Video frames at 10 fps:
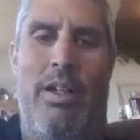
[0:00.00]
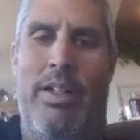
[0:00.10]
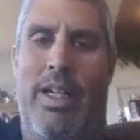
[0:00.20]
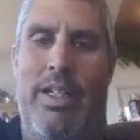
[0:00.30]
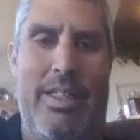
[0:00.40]

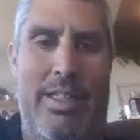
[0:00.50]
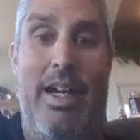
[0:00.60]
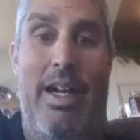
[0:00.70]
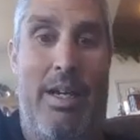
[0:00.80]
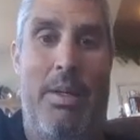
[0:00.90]
Onyate's
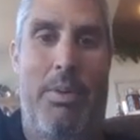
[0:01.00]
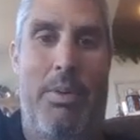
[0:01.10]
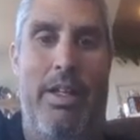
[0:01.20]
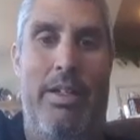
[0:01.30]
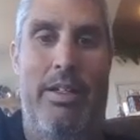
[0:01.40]
not going to be
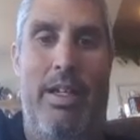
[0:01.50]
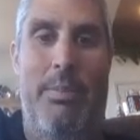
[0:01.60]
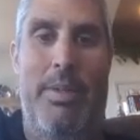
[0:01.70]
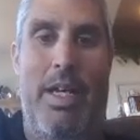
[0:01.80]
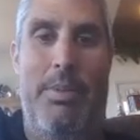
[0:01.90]
pretty good
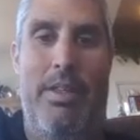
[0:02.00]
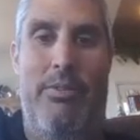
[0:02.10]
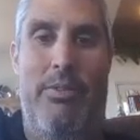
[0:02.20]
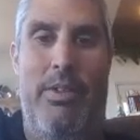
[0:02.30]
coming up in